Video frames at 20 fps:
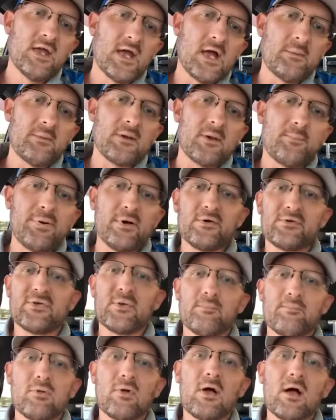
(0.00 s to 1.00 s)
I'm going to post a
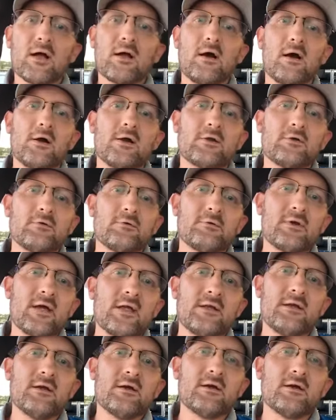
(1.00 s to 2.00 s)
blog article right
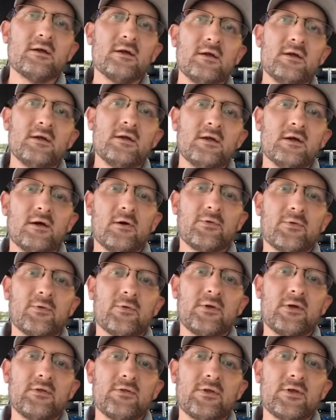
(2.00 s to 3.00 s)
here
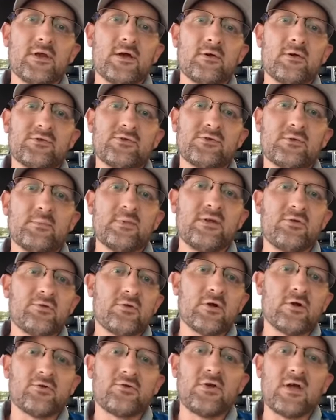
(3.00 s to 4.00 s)
in the notes, so be
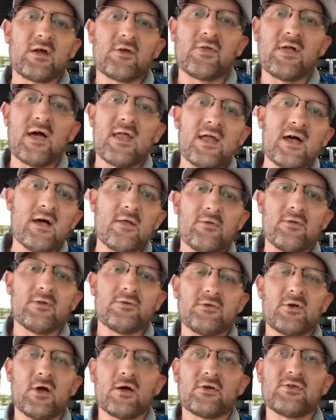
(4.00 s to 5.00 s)
sure and check that out. It
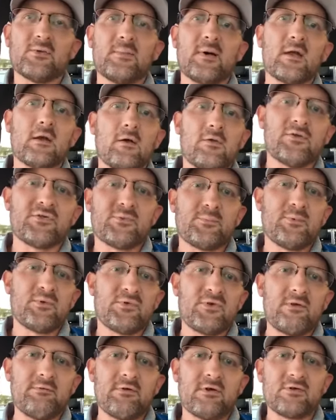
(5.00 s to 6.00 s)
talks about all the
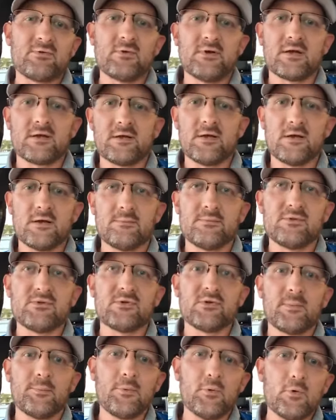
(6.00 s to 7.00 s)
specifics when it comes
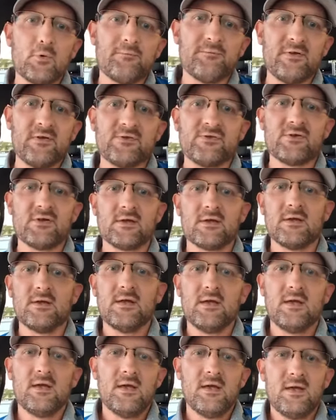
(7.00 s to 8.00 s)
to pool fencing.
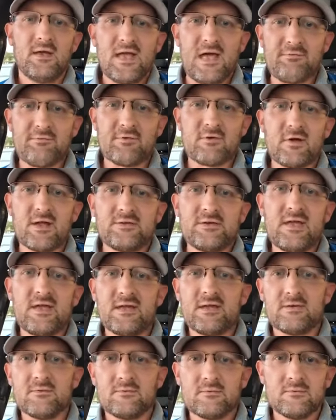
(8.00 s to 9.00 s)
Have a great
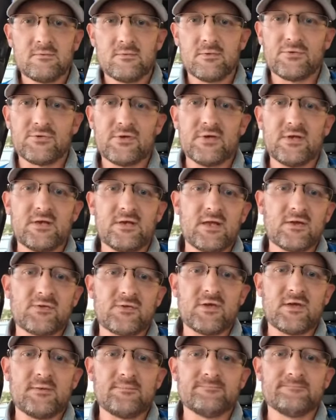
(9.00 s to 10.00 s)
day, and we'll see you next
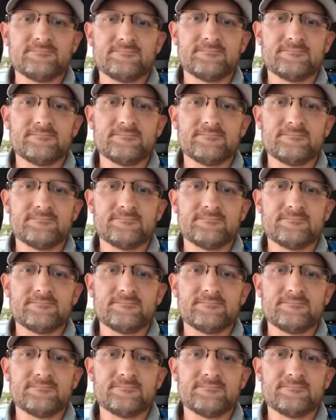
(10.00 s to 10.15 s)
time.